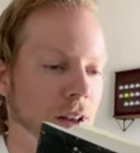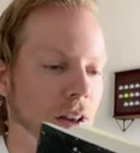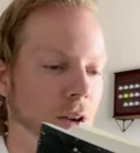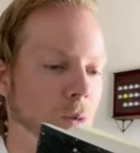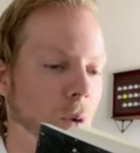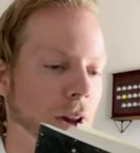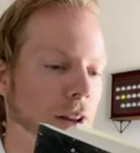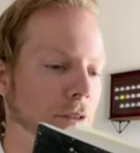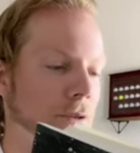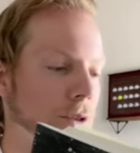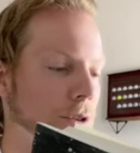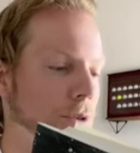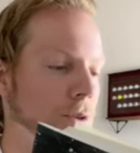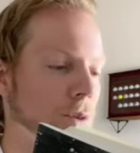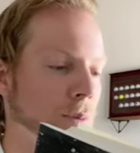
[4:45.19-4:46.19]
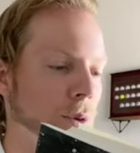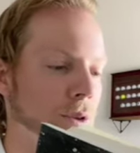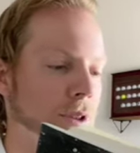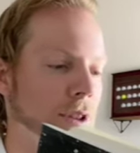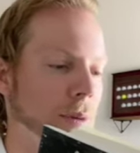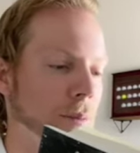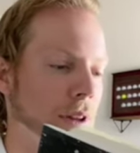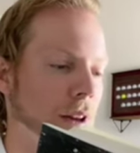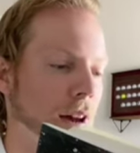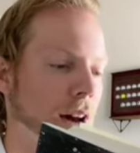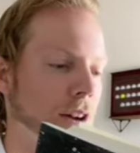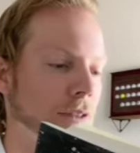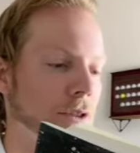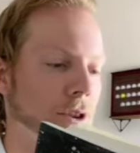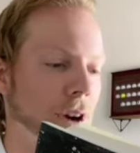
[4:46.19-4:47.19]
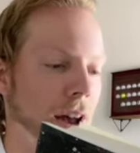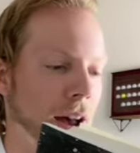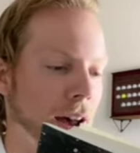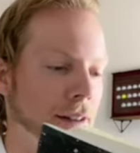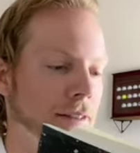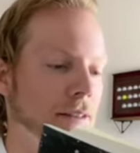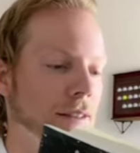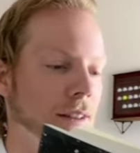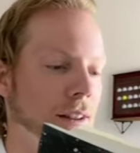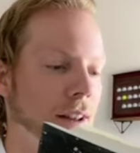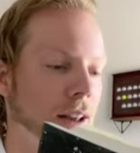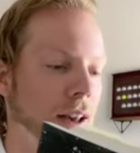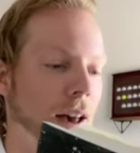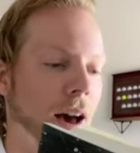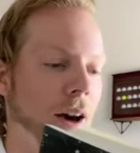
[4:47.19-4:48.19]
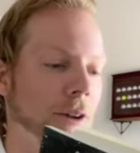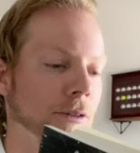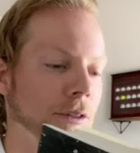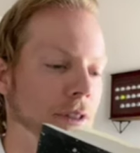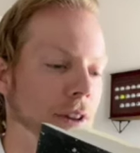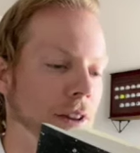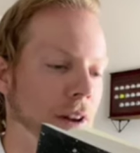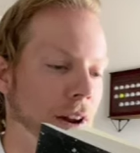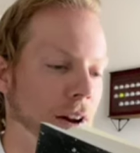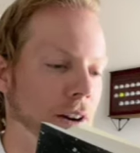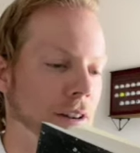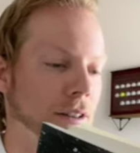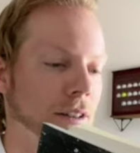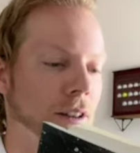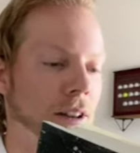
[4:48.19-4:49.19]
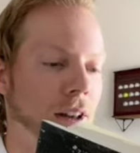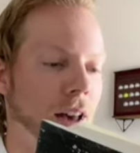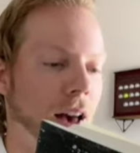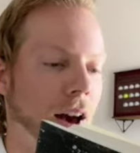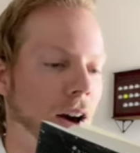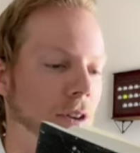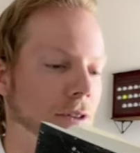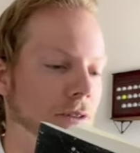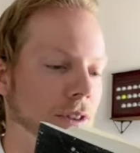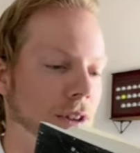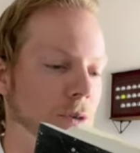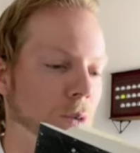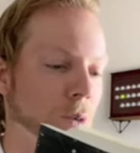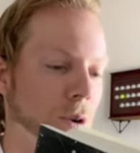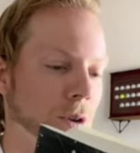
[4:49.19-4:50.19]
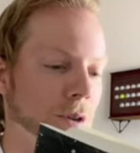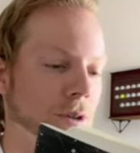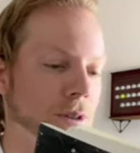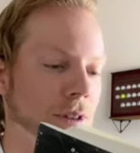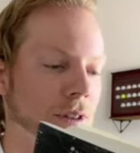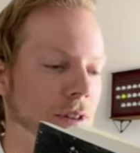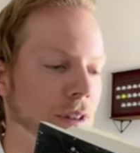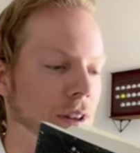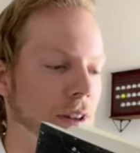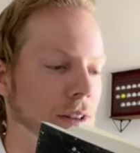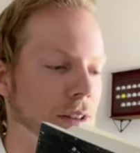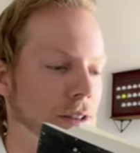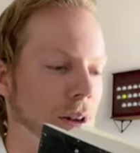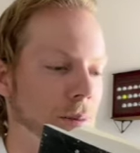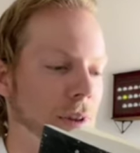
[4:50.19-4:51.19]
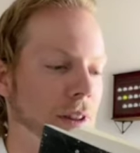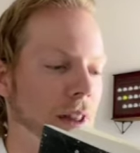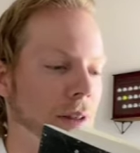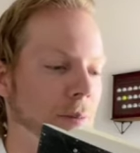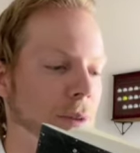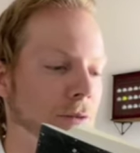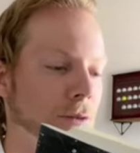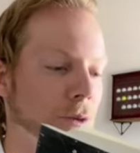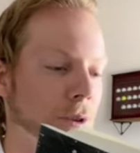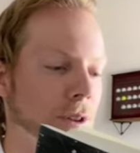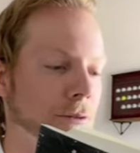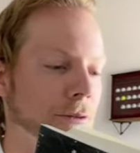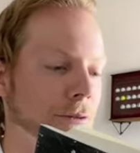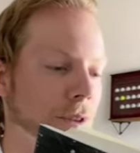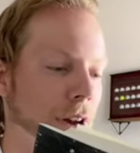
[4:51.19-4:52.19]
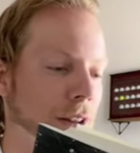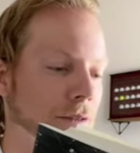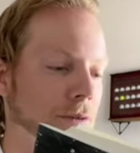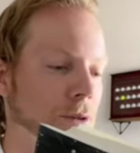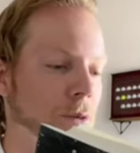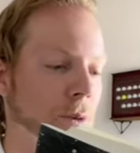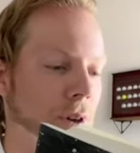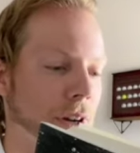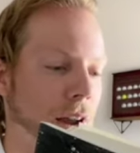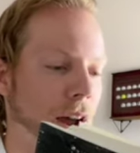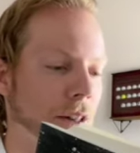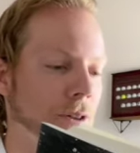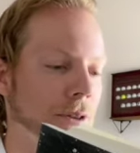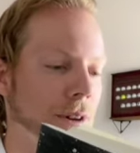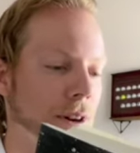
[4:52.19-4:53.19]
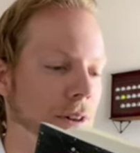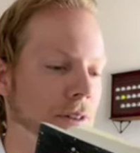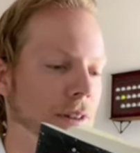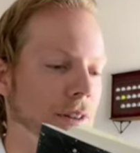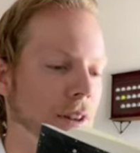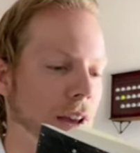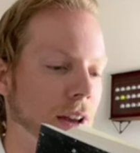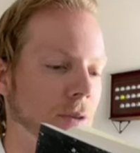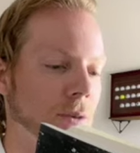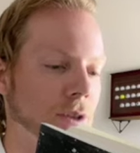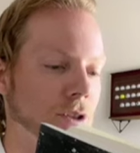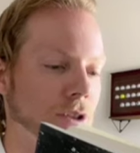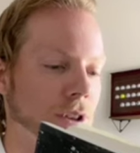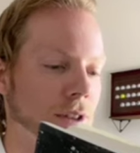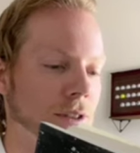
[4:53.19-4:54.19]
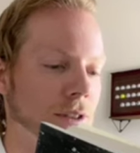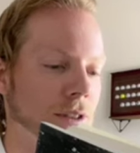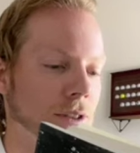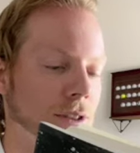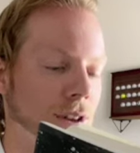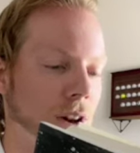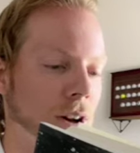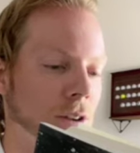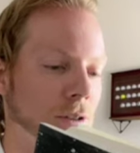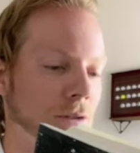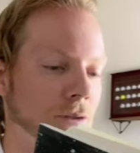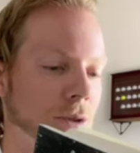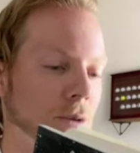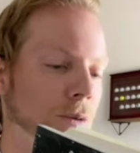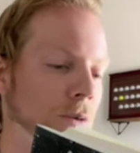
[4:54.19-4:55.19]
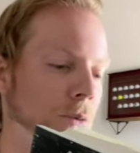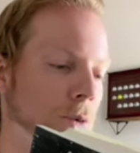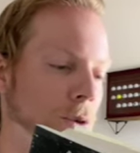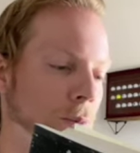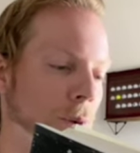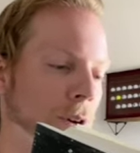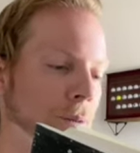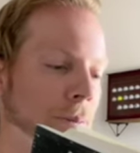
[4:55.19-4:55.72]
waiting for you to pull something out of your hat, out of thin air, out of this world. Something that before the faithful were gathered here today was just a song-fueled rumor.